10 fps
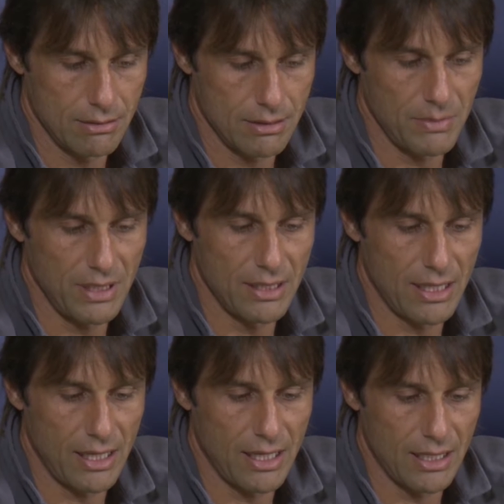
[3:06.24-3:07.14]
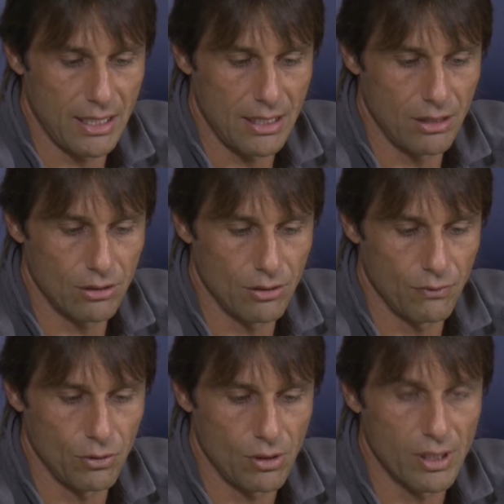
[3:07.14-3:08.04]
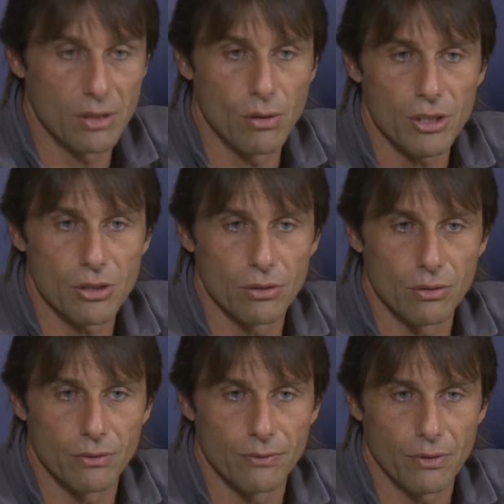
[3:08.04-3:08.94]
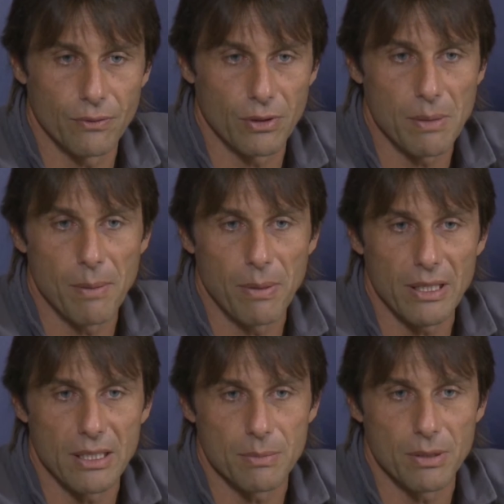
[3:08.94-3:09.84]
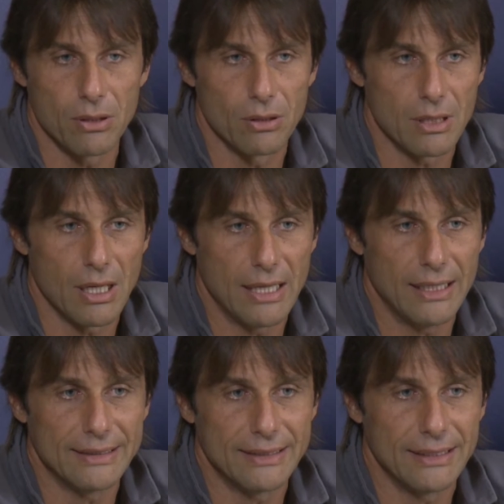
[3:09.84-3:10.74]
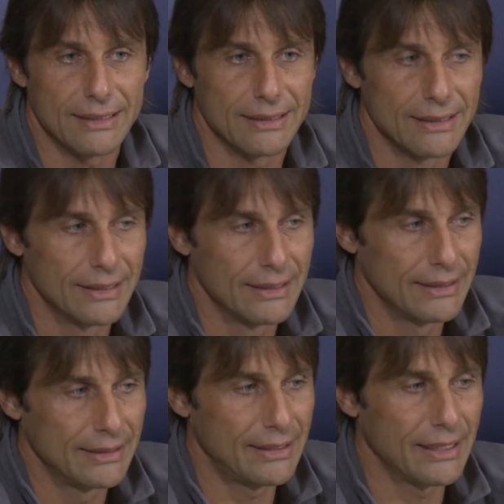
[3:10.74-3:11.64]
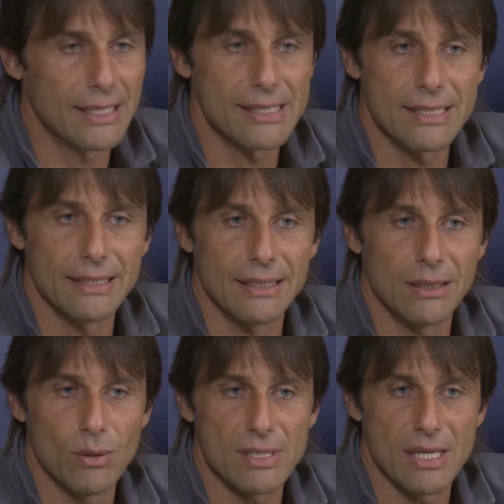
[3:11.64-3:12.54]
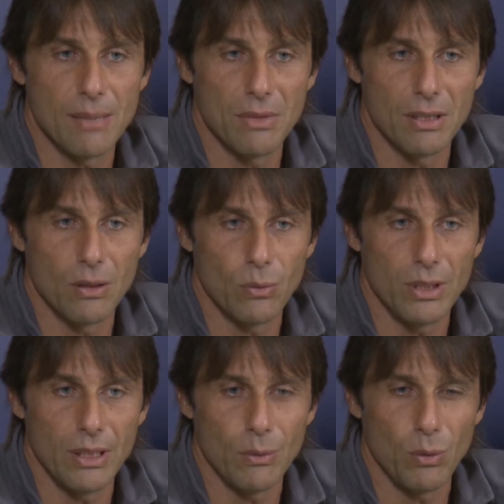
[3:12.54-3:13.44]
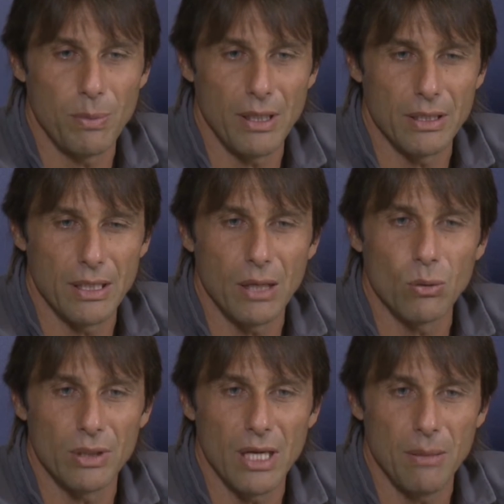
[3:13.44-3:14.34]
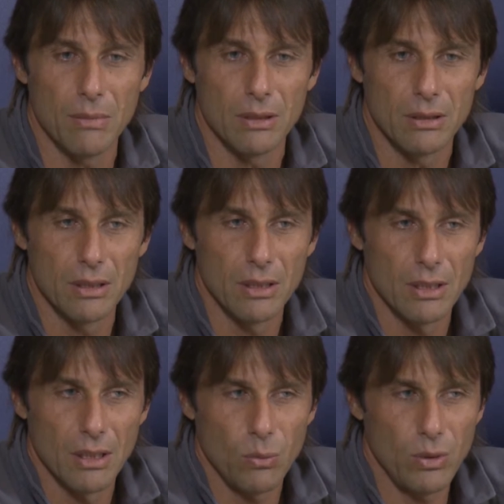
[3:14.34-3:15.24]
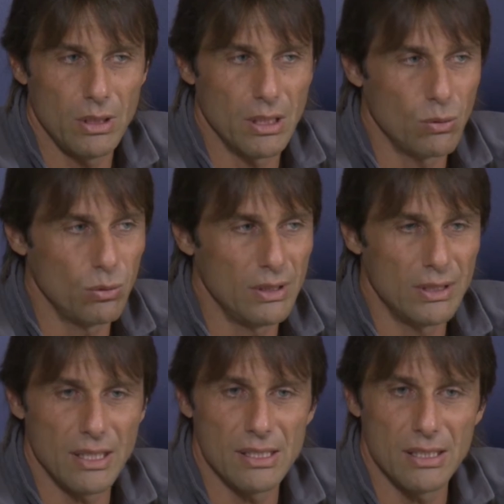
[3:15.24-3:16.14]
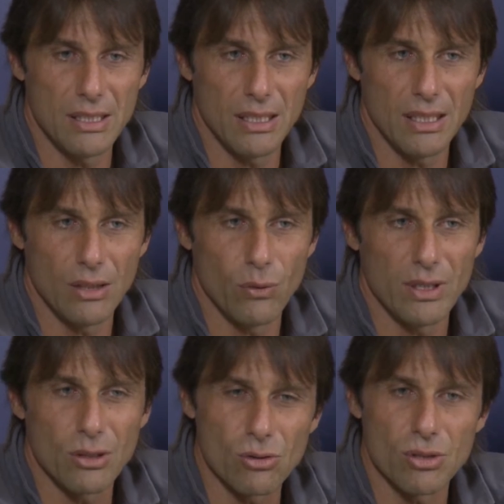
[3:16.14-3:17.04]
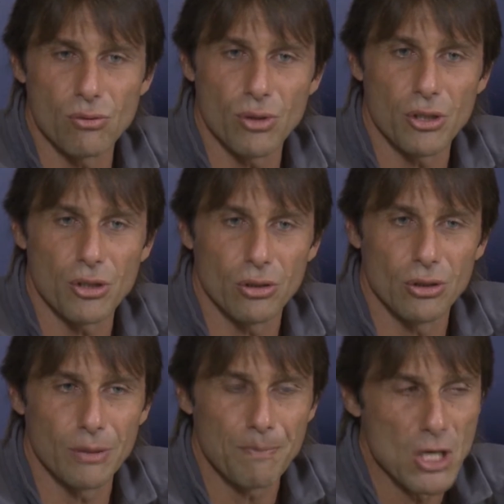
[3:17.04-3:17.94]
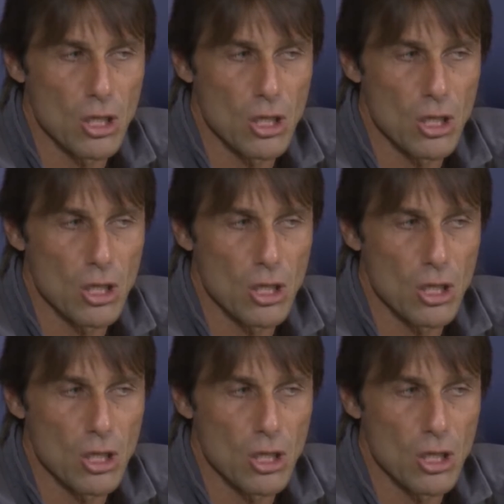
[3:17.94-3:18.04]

I made a lot of congratulations for my players, because I think that against West Ham we played a good game with a good intensity, great concentration.